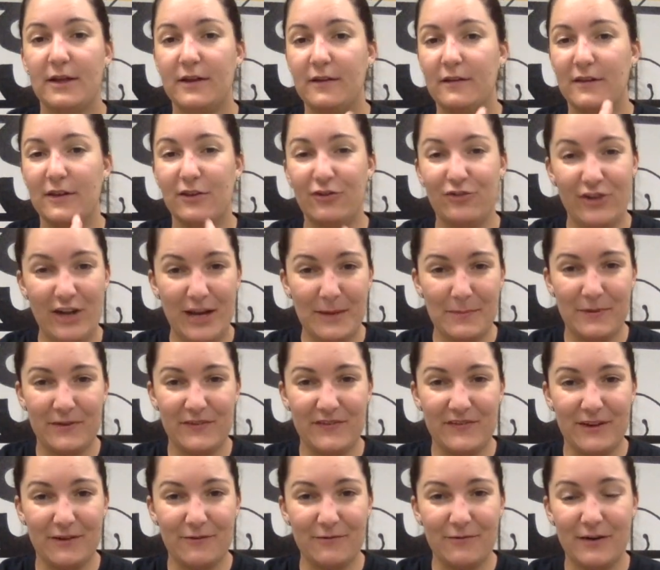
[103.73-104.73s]
The shape is
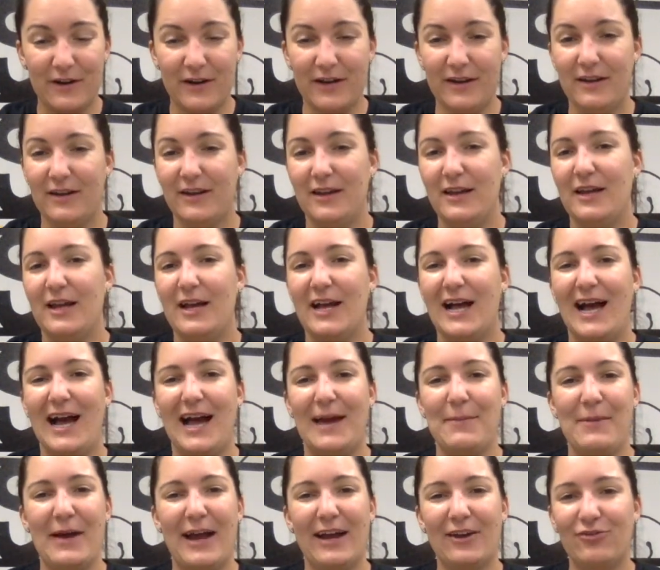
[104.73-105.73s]
different.
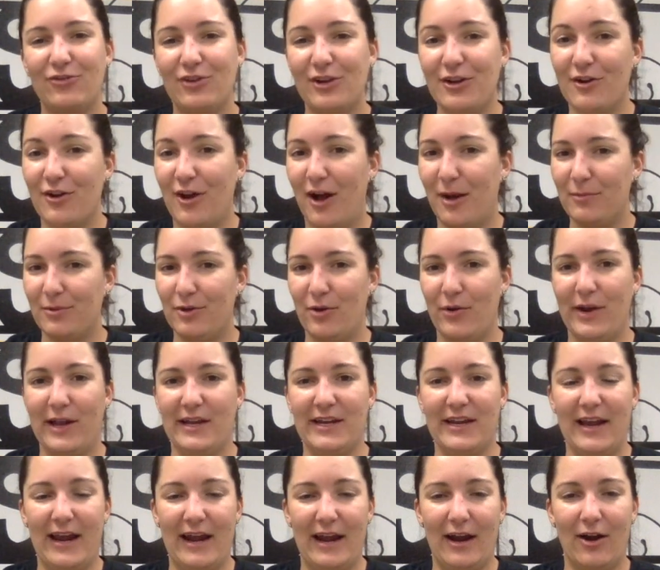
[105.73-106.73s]
I'm actually not blowing
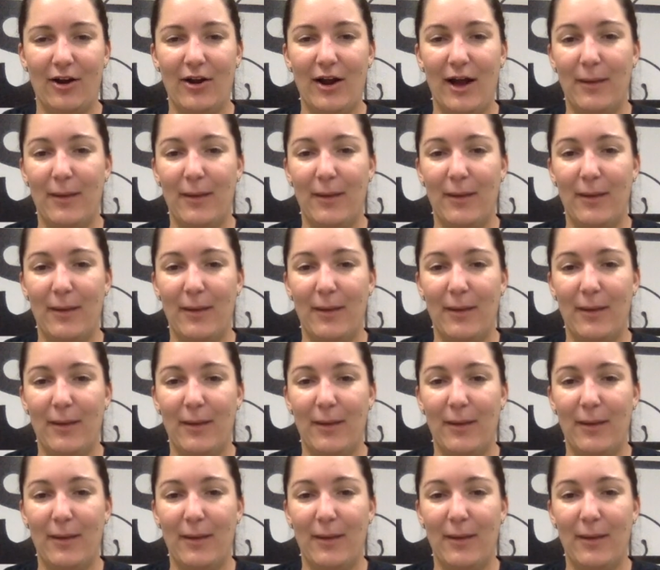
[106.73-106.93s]
any air.